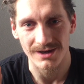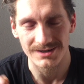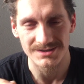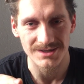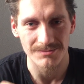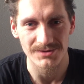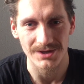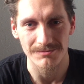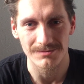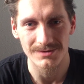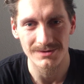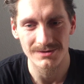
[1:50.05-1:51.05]
accept them
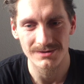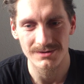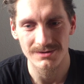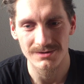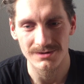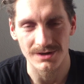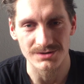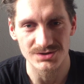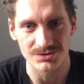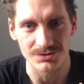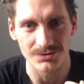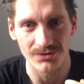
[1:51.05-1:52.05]
as
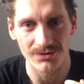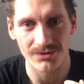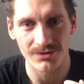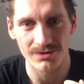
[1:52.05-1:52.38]
truth.